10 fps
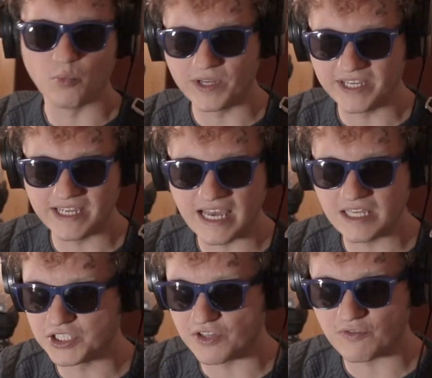We
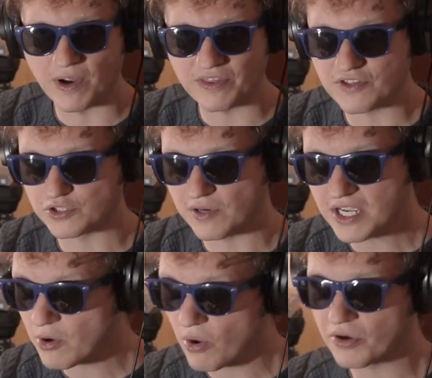just went
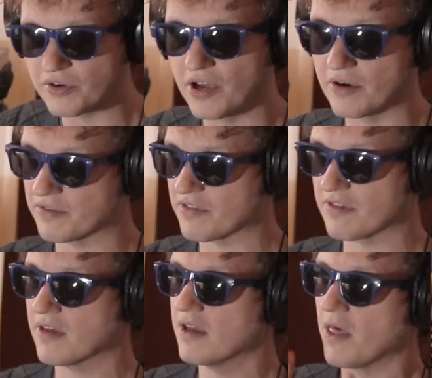straight quarter
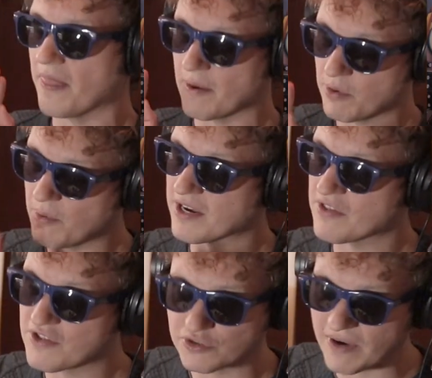notes. Then we went
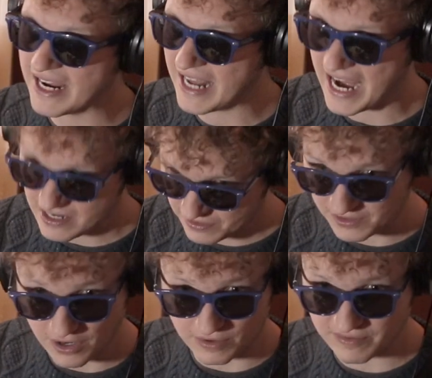straight eighth
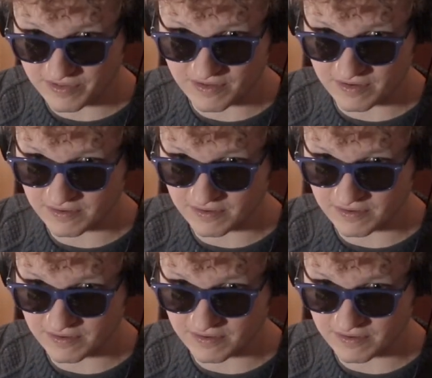notes.